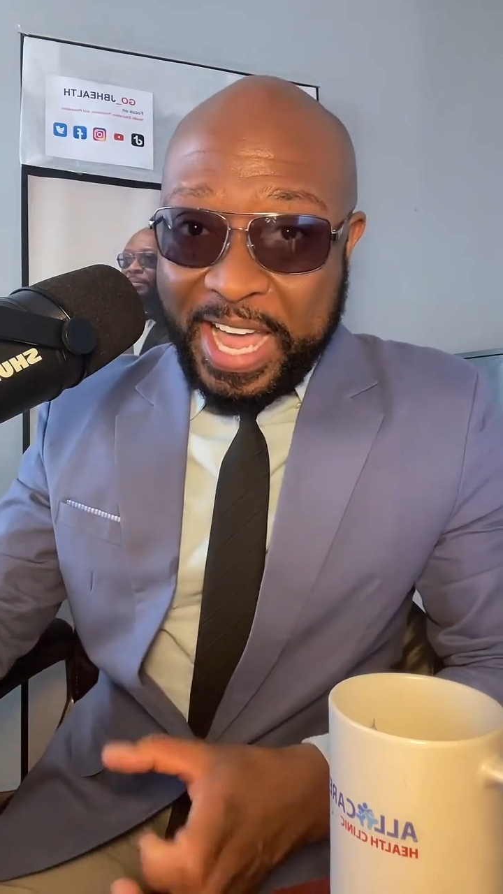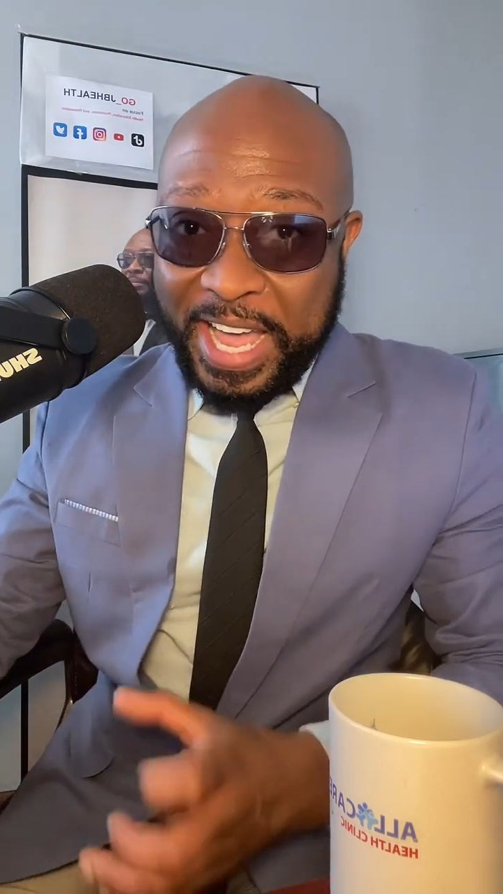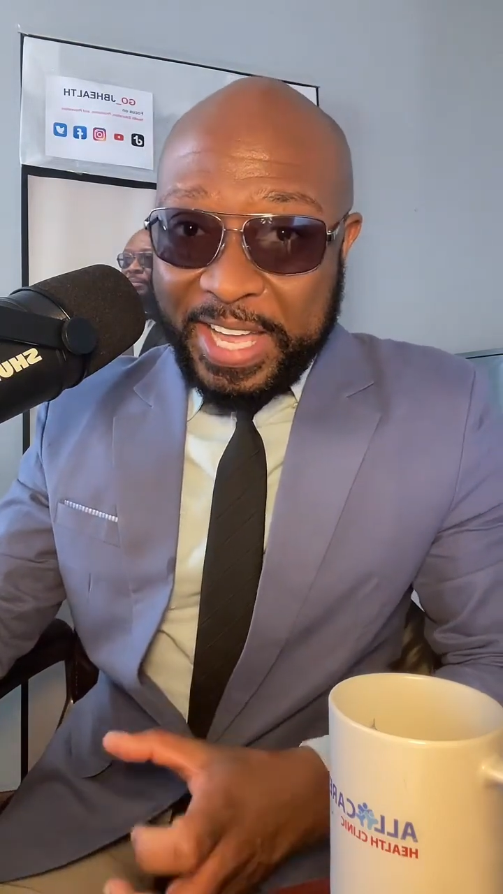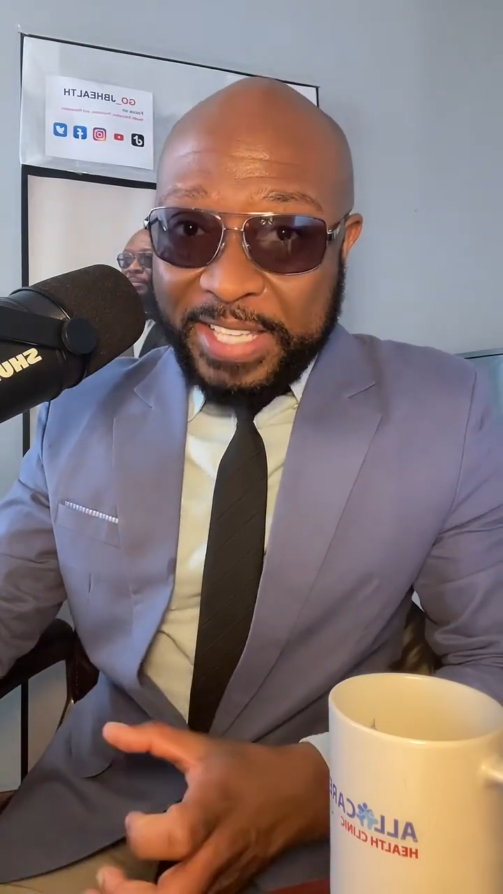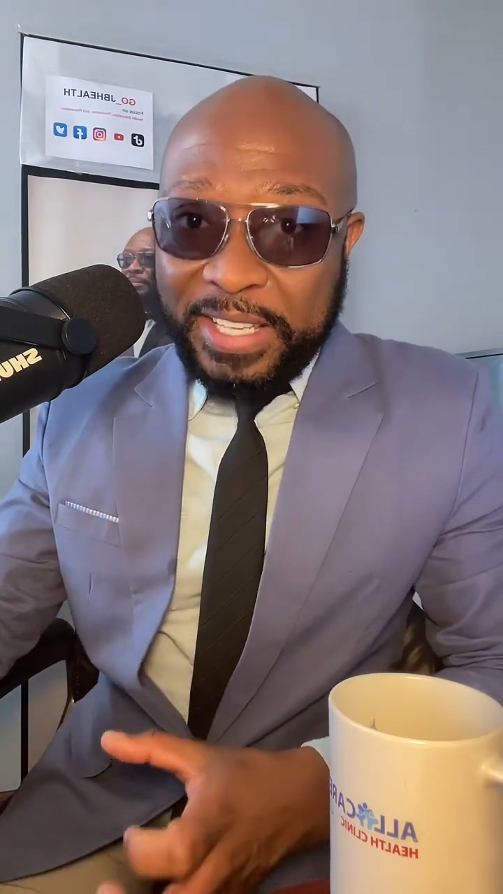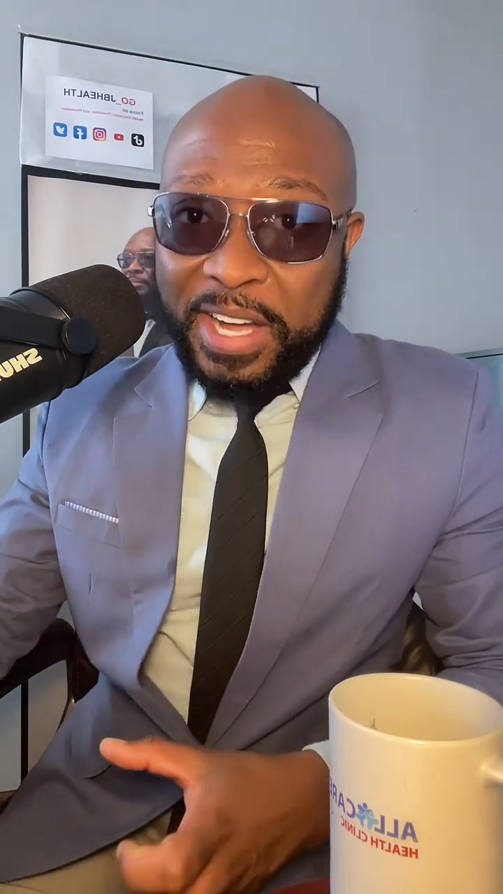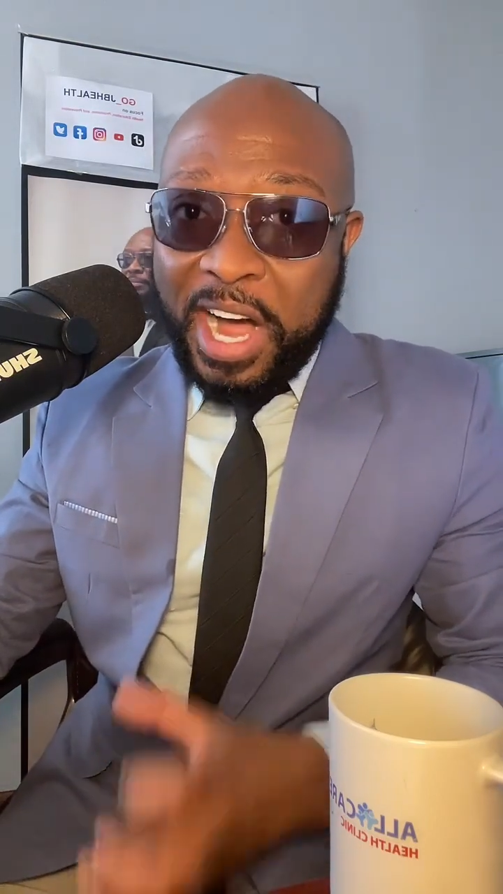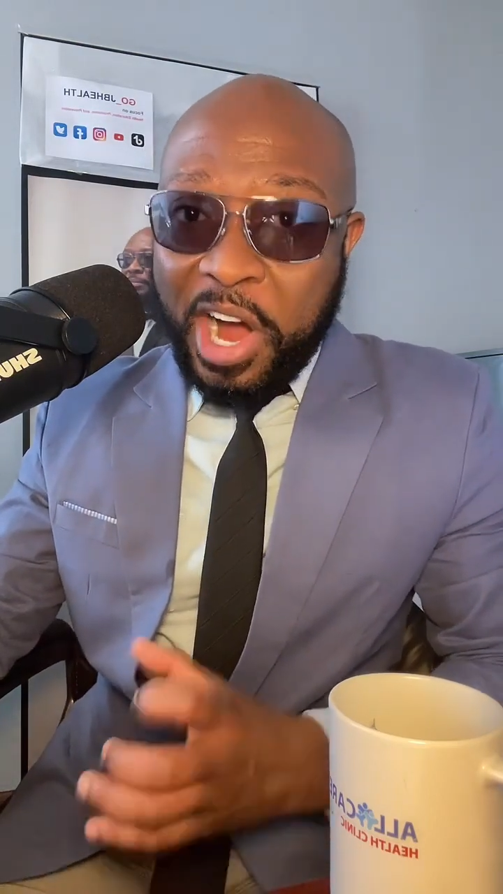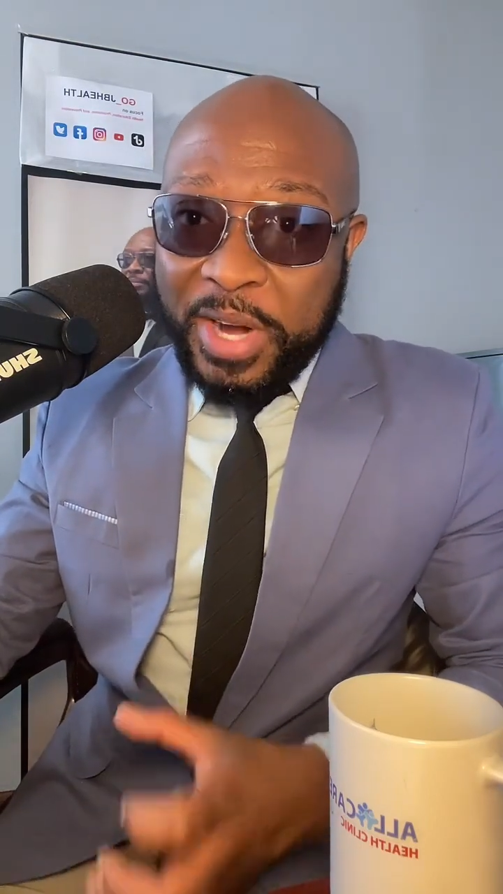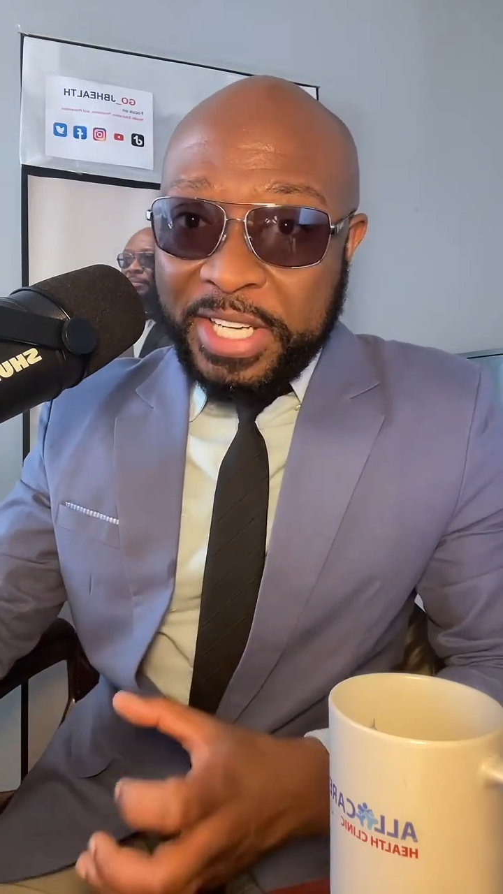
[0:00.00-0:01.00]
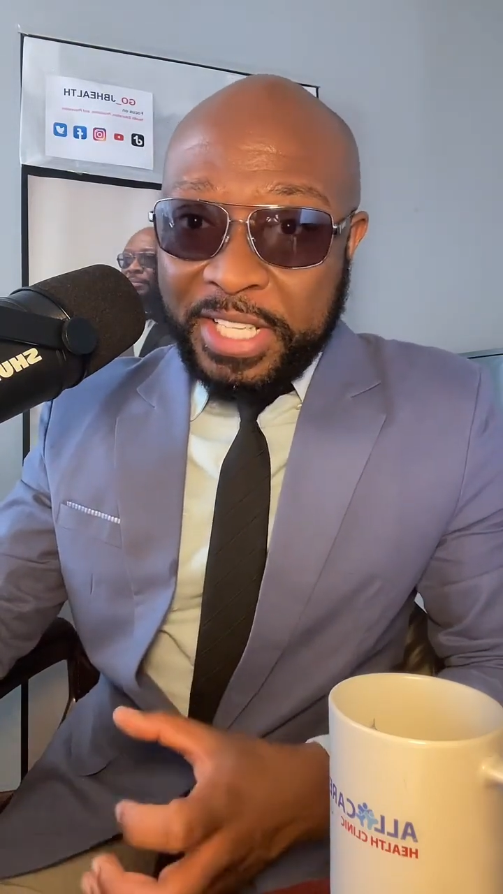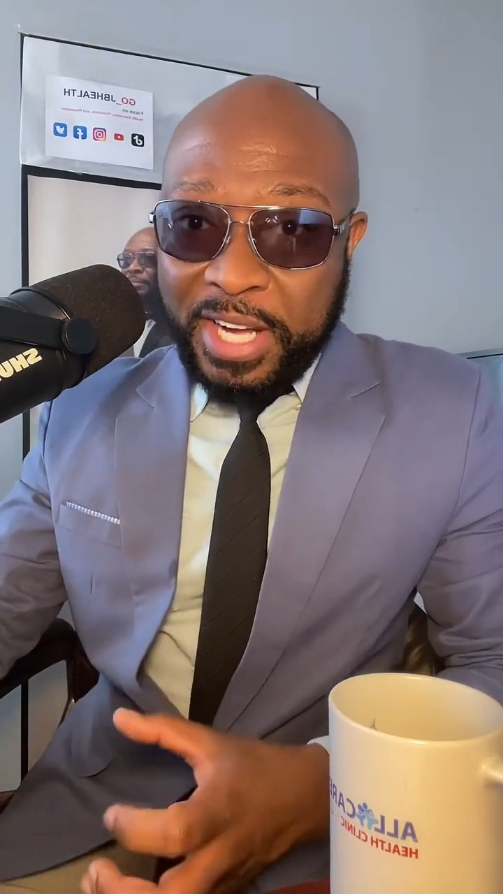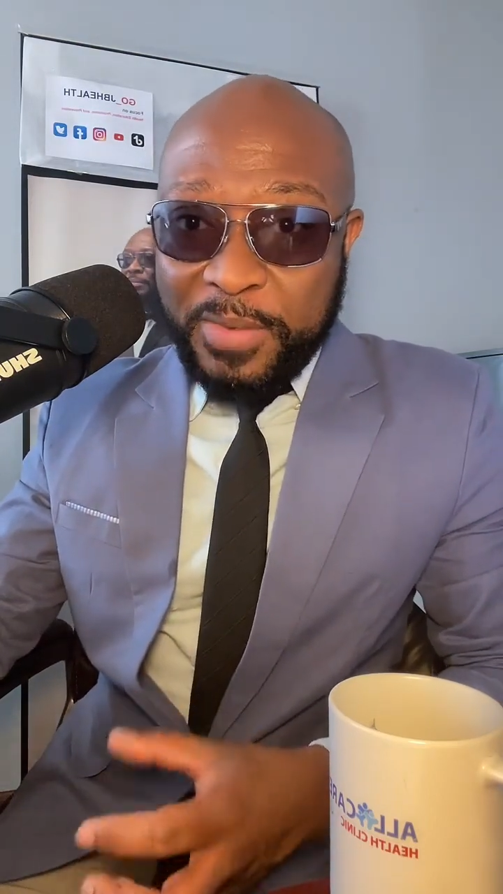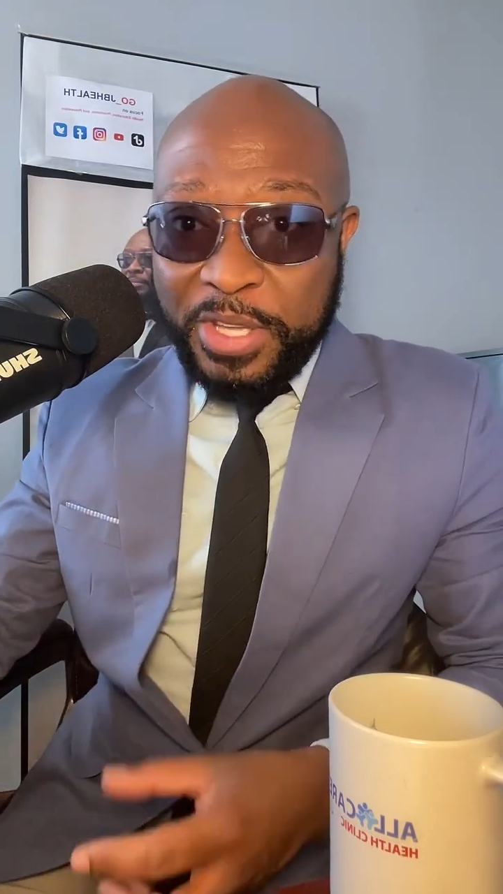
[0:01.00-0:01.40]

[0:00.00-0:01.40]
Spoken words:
As our job